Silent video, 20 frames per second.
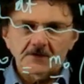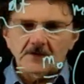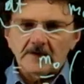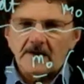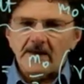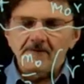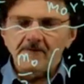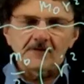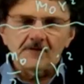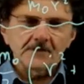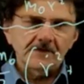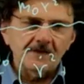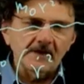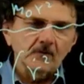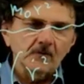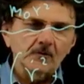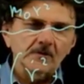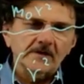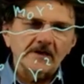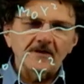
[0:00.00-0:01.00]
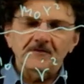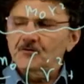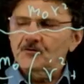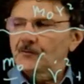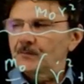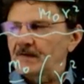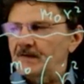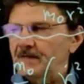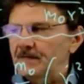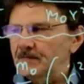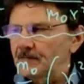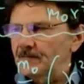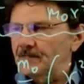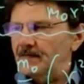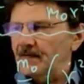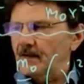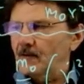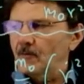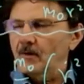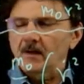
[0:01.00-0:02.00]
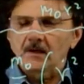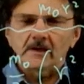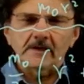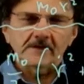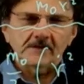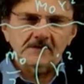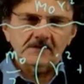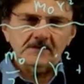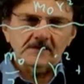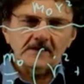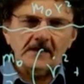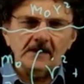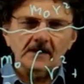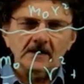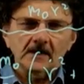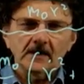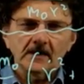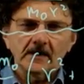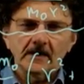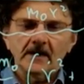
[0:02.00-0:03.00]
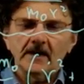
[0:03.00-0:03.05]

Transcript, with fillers: the clever thing would have to be to say, well, let's take uh,